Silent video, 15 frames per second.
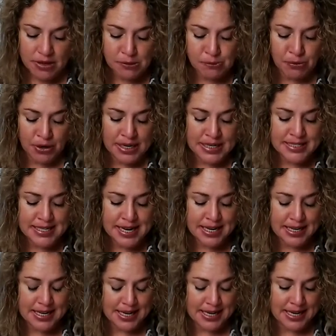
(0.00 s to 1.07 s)
Brenda
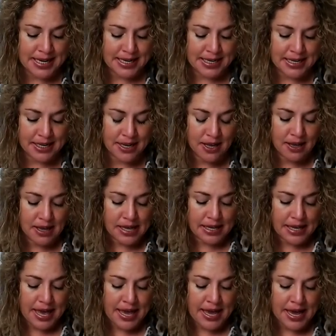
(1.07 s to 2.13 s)
Kidd,
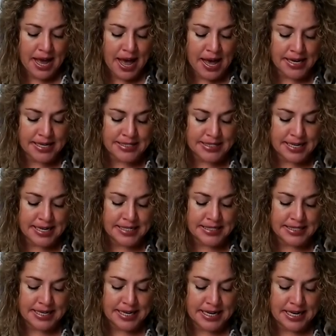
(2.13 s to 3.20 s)
K I D
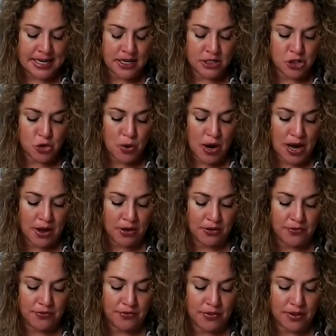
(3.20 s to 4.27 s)
D 12.